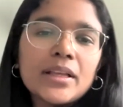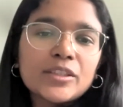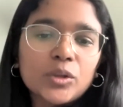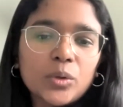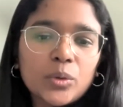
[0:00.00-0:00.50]

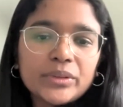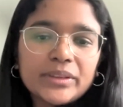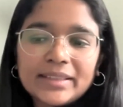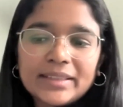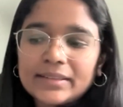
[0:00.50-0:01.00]
So
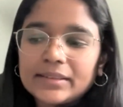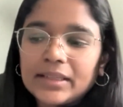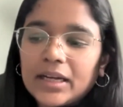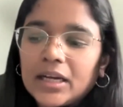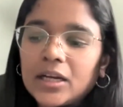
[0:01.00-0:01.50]
this
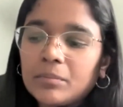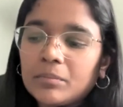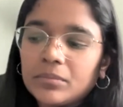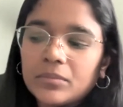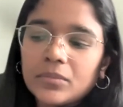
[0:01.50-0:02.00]

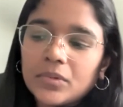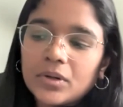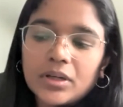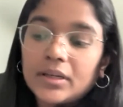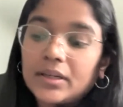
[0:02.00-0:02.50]

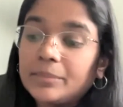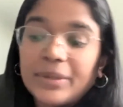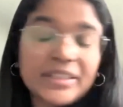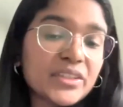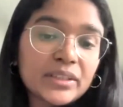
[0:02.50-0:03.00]

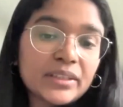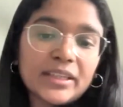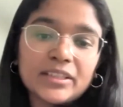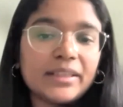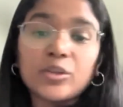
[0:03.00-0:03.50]
petition,
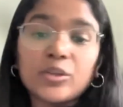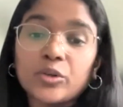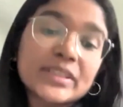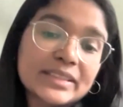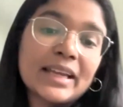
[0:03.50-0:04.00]
it
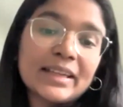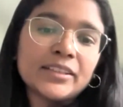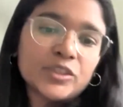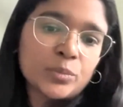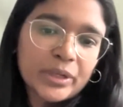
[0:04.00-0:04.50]
could not
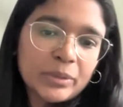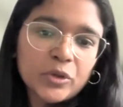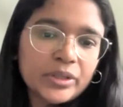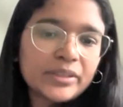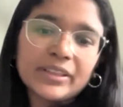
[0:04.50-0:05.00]
stand in the
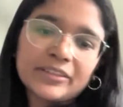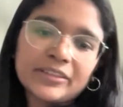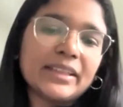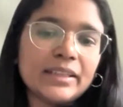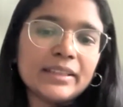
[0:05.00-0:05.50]
Supreme Court.
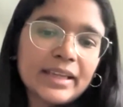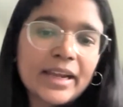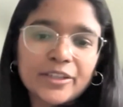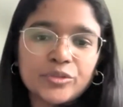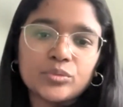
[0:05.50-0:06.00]
Finally, they
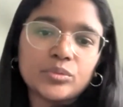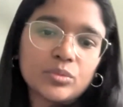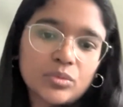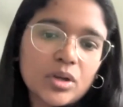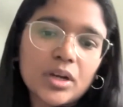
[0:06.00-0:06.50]
had
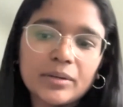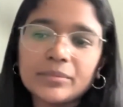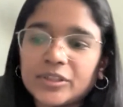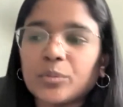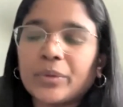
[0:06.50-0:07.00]

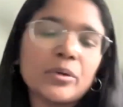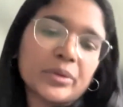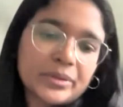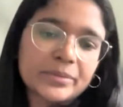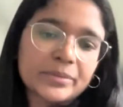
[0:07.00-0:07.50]
to, Supreme
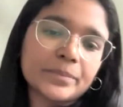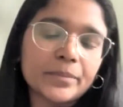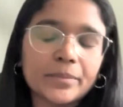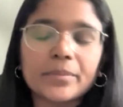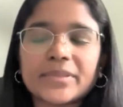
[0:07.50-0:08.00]
Court
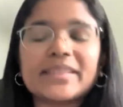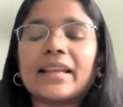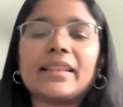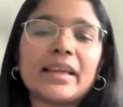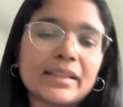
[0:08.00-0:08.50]

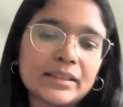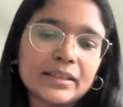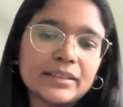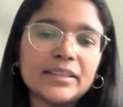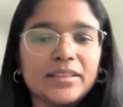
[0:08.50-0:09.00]
said that
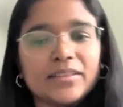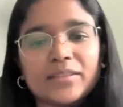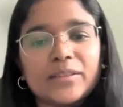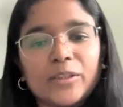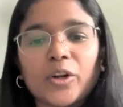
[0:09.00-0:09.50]
this
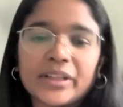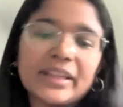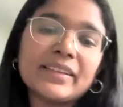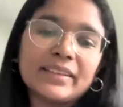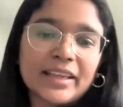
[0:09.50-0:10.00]
is not
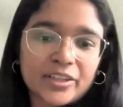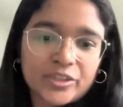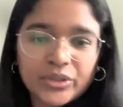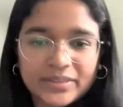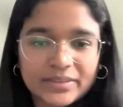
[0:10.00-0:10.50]
in their
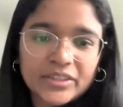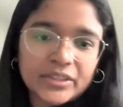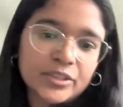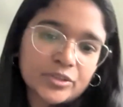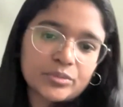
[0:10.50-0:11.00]

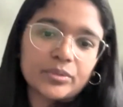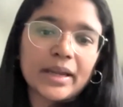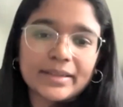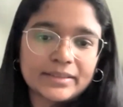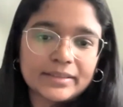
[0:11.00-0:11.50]
jurisdiction to
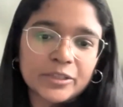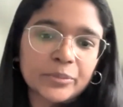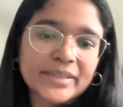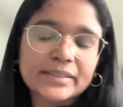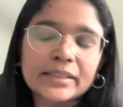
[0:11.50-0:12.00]
answer
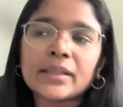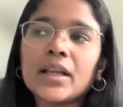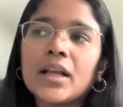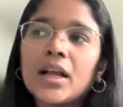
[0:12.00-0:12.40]
that question.